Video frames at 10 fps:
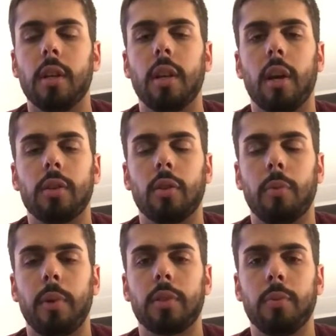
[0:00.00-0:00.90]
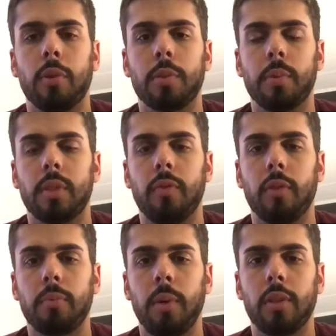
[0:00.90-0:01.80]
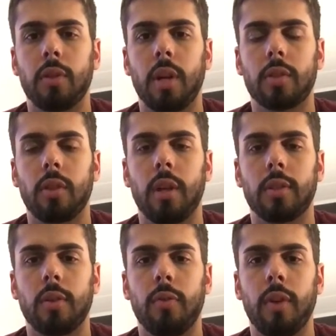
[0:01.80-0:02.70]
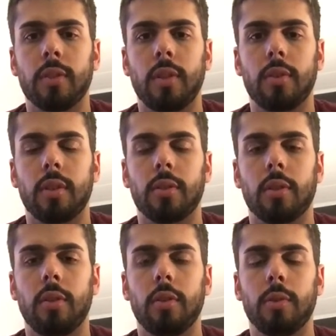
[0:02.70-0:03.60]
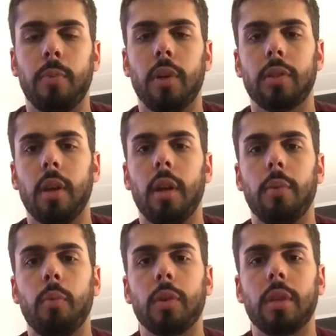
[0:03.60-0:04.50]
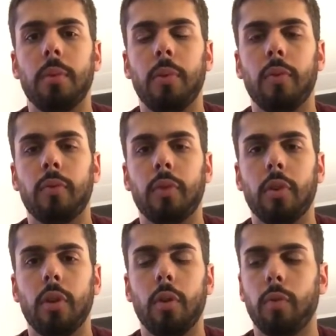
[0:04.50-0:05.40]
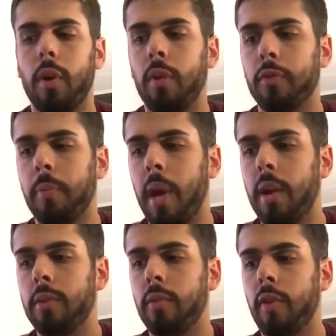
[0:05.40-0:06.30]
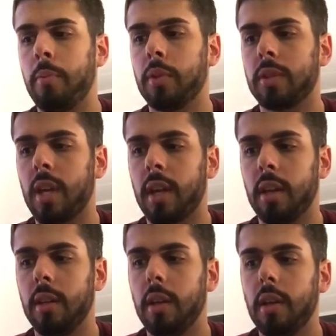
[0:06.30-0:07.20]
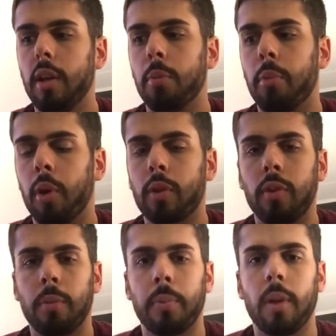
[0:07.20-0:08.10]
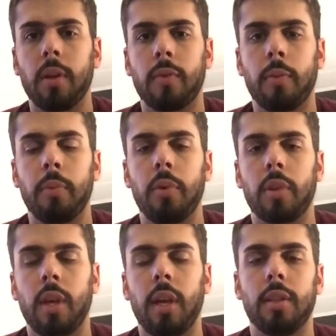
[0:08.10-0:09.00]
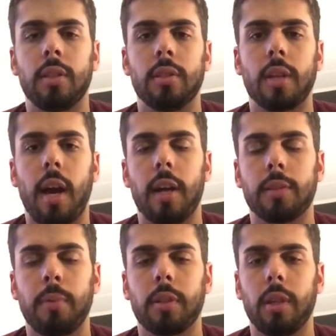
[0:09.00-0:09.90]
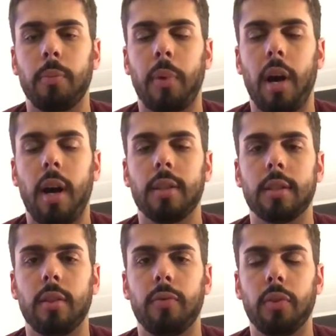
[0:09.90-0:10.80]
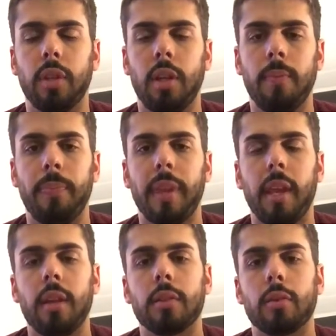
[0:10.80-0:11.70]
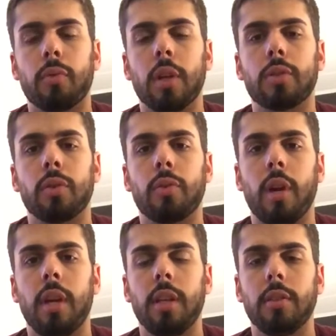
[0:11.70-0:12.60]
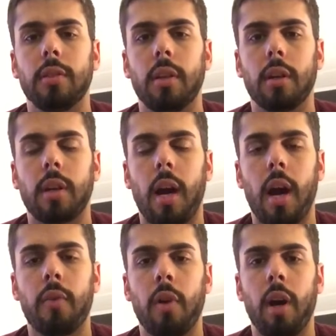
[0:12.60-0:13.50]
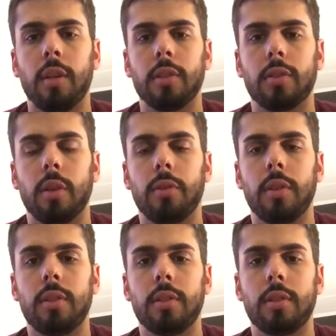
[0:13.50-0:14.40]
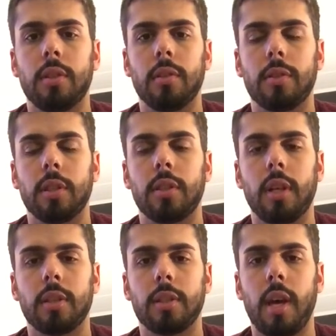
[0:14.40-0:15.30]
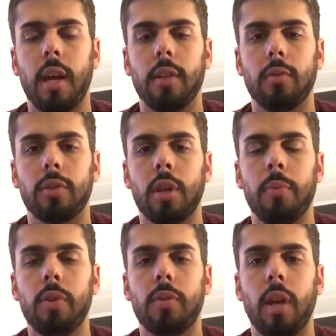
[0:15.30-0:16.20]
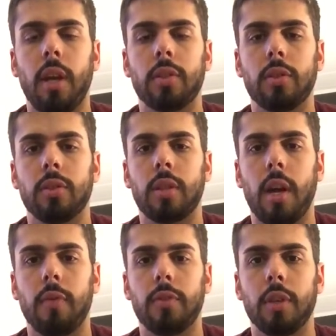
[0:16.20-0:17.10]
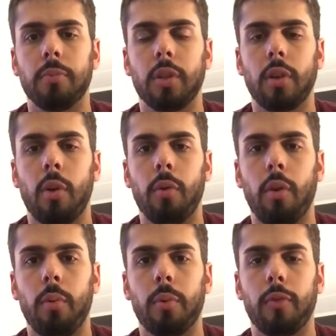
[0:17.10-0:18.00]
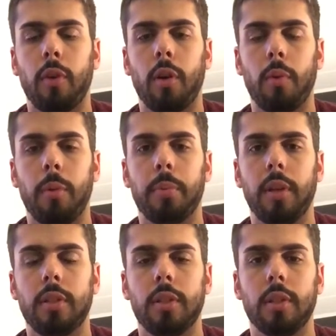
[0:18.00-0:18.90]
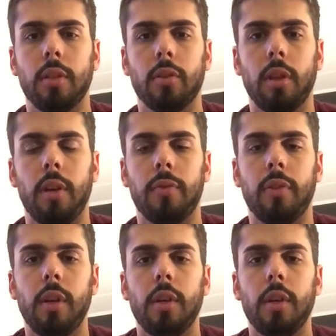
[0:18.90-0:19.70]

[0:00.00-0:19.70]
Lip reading: Now I'm going to talk about some more specific major astrological events that are set to occur this month and what they mean for you. Right off the bat on November 2nd, Mercury, the planet of communication, is aspecting positively to retrograding Chiron. So this suggests that, some of you Cancers have something going on with faraway places in your life.